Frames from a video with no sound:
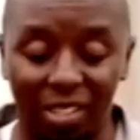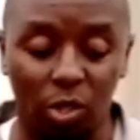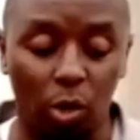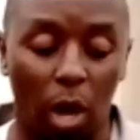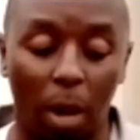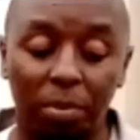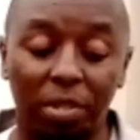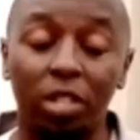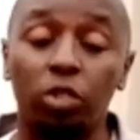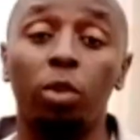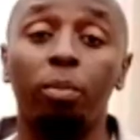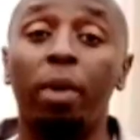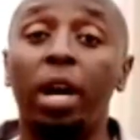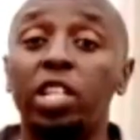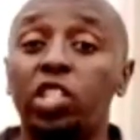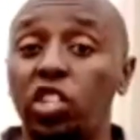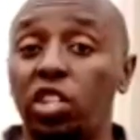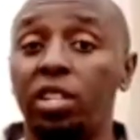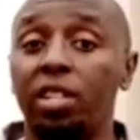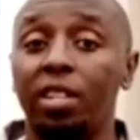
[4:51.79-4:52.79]
So I'm trying to
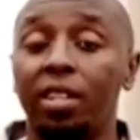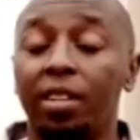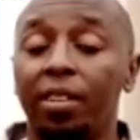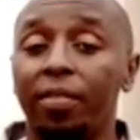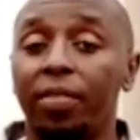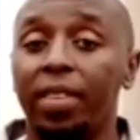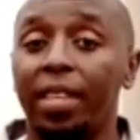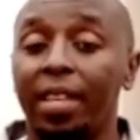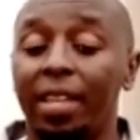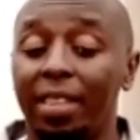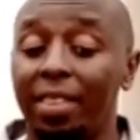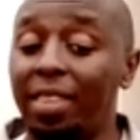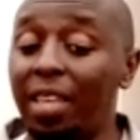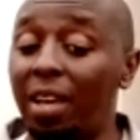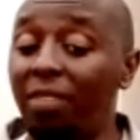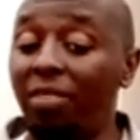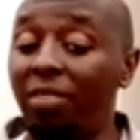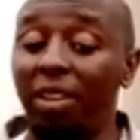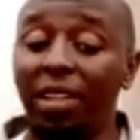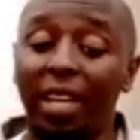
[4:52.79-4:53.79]
imagine
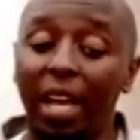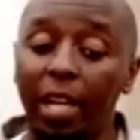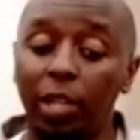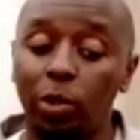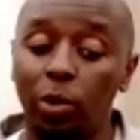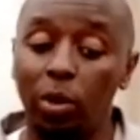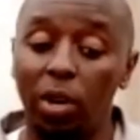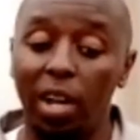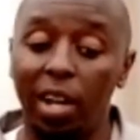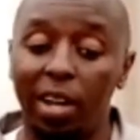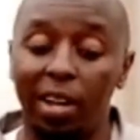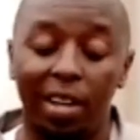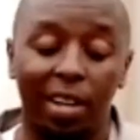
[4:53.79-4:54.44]
the avocado.